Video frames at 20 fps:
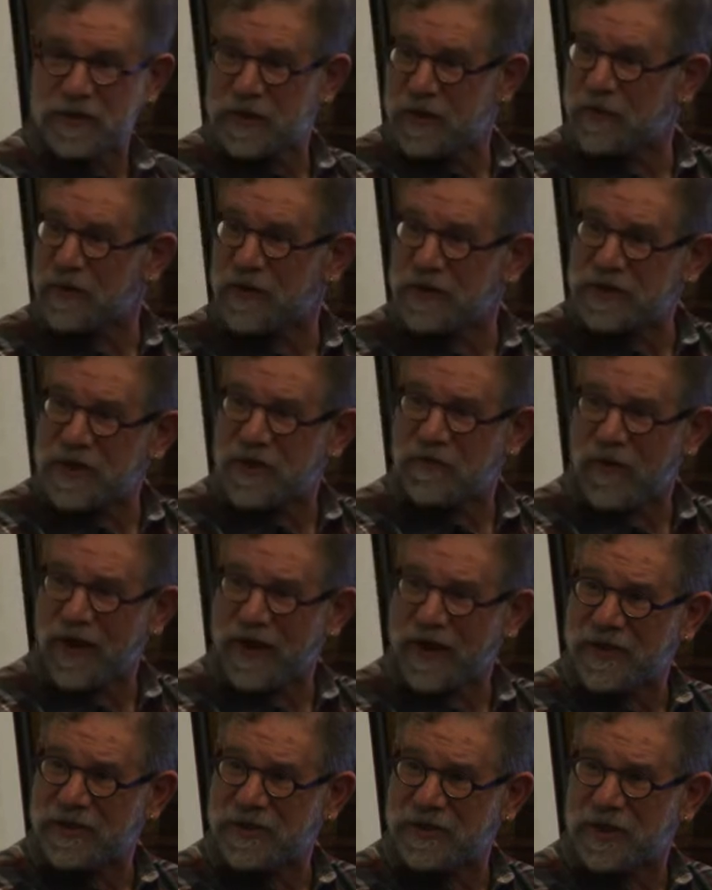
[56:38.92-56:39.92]
example, instead of
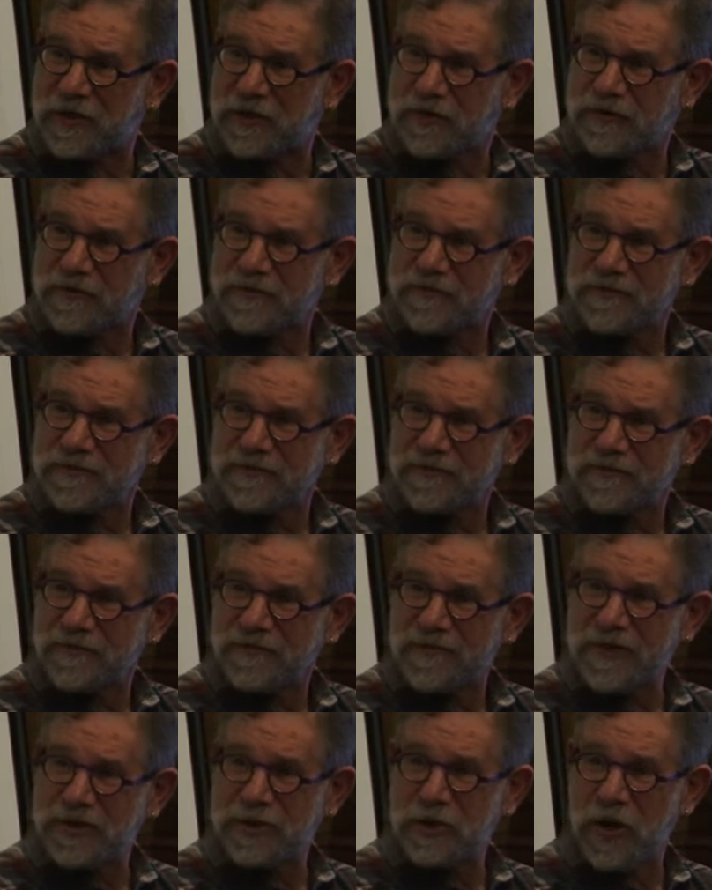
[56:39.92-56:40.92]
wagging his tail.
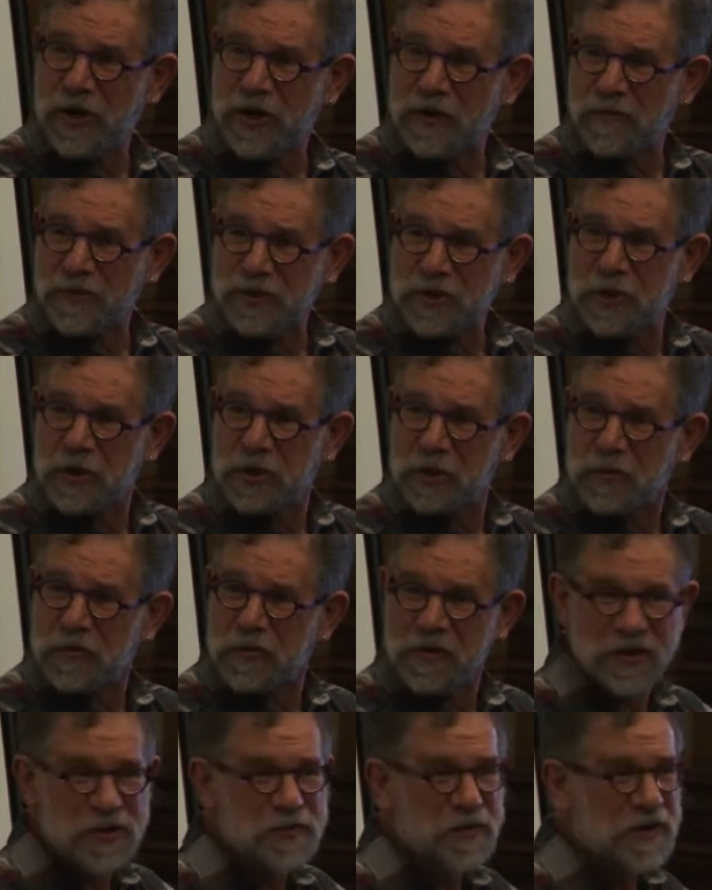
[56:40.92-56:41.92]
This dog in particular
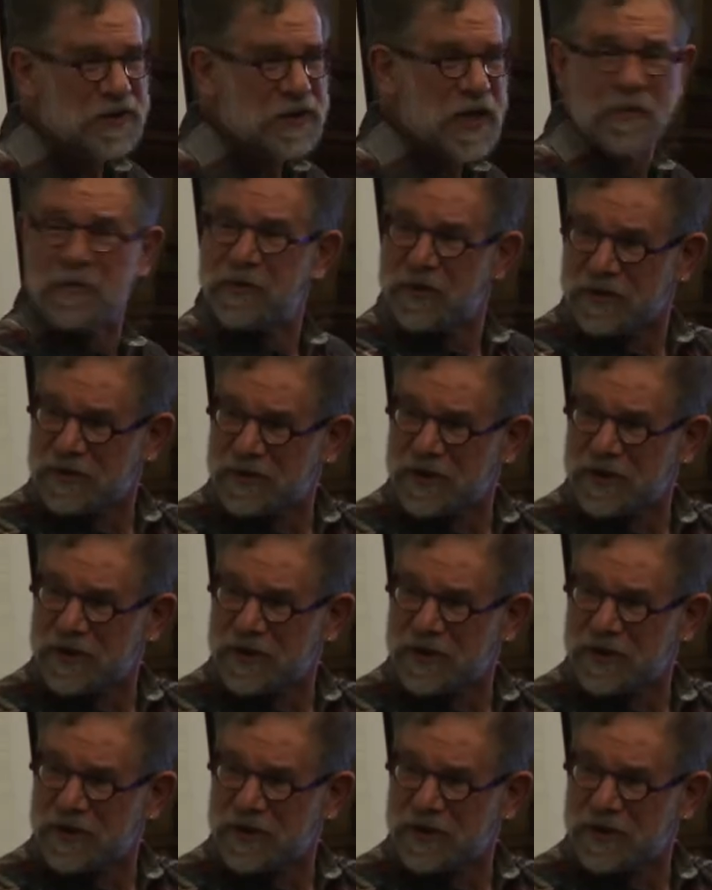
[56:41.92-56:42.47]
would express happiness.